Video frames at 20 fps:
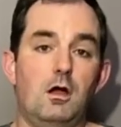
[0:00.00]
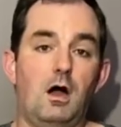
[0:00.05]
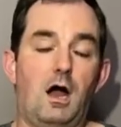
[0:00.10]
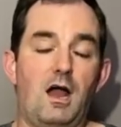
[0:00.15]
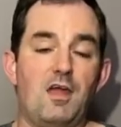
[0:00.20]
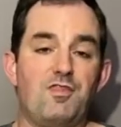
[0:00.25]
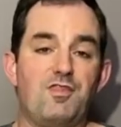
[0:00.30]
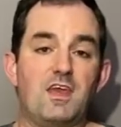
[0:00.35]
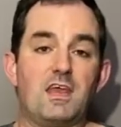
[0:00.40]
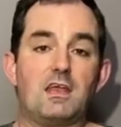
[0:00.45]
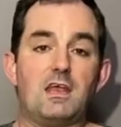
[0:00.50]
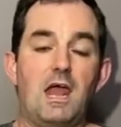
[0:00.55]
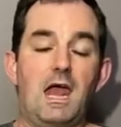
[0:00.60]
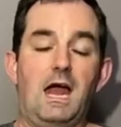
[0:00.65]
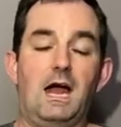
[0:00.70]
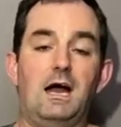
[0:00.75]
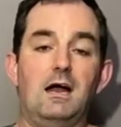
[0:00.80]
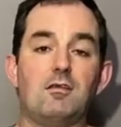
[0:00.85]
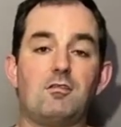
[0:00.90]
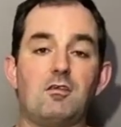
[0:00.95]
I think
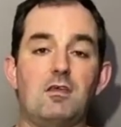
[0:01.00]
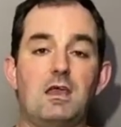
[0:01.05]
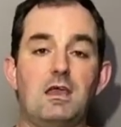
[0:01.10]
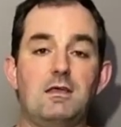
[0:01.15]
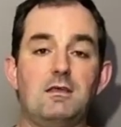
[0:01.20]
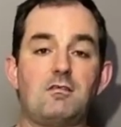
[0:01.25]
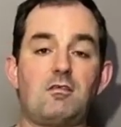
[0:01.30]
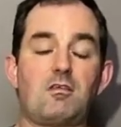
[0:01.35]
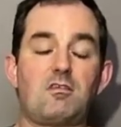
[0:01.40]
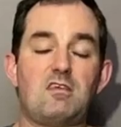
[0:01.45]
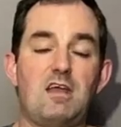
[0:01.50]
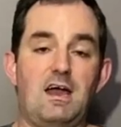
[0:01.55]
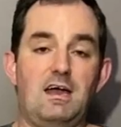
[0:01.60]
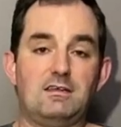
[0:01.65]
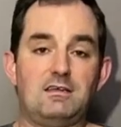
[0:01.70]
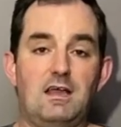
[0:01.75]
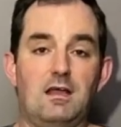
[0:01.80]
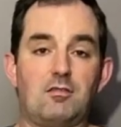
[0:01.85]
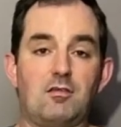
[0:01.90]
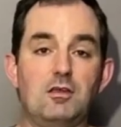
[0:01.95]
as a set,
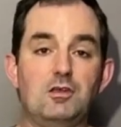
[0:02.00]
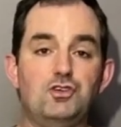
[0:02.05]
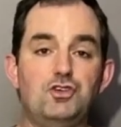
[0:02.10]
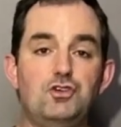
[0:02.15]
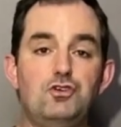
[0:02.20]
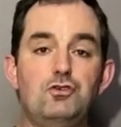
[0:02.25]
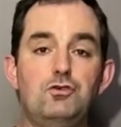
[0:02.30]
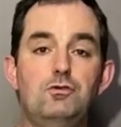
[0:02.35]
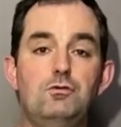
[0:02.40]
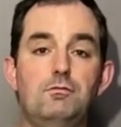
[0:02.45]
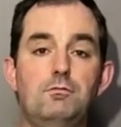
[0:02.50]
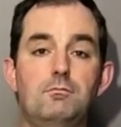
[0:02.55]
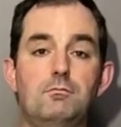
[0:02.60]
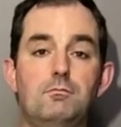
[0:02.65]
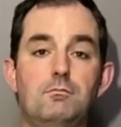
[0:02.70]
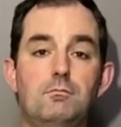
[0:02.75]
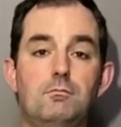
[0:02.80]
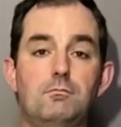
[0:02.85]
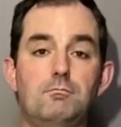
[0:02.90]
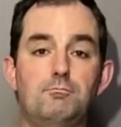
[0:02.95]
as a two
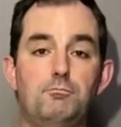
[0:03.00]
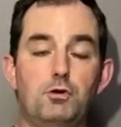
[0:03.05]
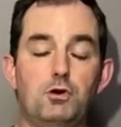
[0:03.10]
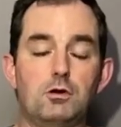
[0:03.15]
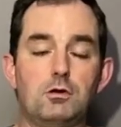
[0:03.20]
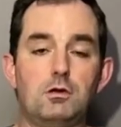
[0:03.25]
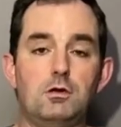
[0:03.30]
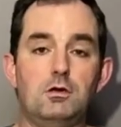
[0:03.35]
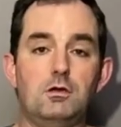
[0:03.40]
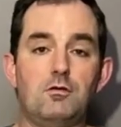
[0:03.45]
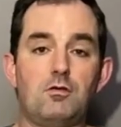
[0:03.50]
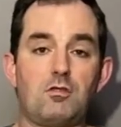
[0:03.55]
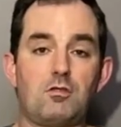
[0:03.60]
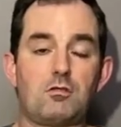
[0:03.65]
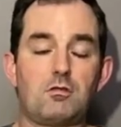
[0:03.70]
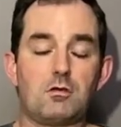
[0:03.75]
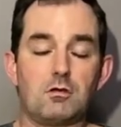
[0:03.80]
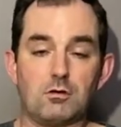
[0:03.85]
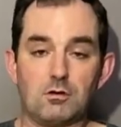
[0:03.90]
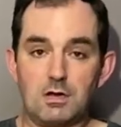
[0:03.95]
book
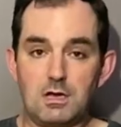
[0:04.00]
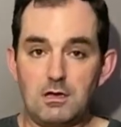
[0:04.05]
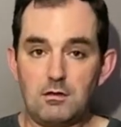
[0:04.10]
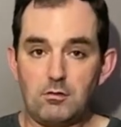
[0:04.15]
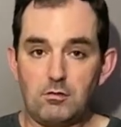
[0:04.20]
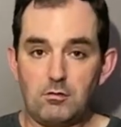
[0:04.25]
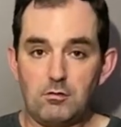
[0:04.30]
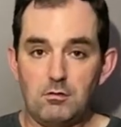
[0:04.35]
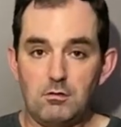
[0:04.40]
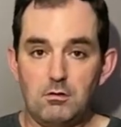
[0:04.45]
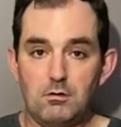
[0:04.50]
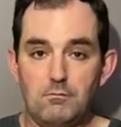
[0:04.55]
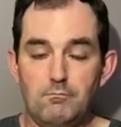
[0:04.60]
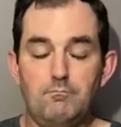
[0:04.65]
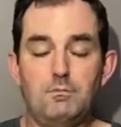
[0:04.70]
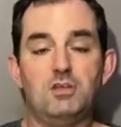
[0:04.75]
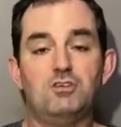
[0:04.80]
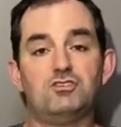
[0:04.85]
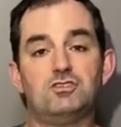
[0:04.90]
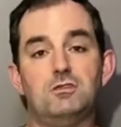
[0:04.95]
series,
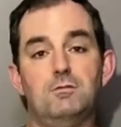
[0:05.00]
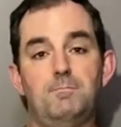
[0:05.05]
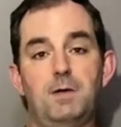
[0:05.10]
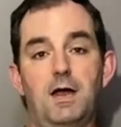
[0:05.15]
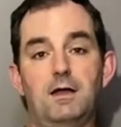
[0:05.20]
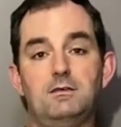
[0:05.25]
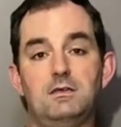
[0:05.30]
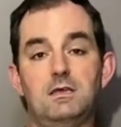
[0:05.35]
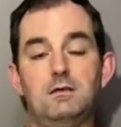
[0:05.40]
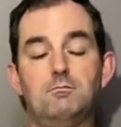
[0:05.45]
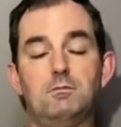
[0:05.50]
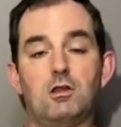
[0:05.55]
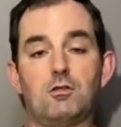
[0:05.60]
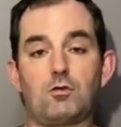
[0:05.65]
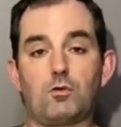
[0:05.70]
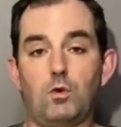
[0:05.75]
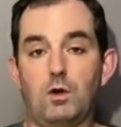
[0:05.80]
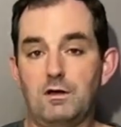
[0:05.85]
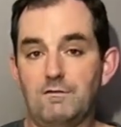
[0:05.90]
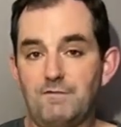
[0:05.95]
Meesh the Bad Demon is
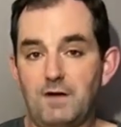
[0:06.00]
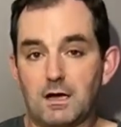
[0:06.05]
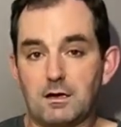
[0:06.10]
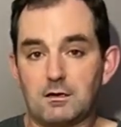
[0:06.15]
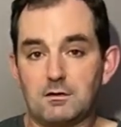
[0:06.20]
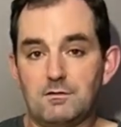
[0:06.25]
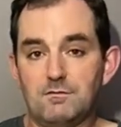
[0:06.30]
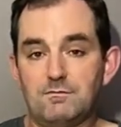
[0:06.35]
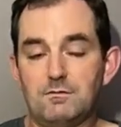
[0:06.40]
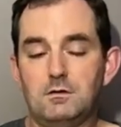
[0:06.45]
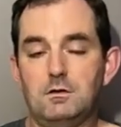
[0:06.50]
quite effective.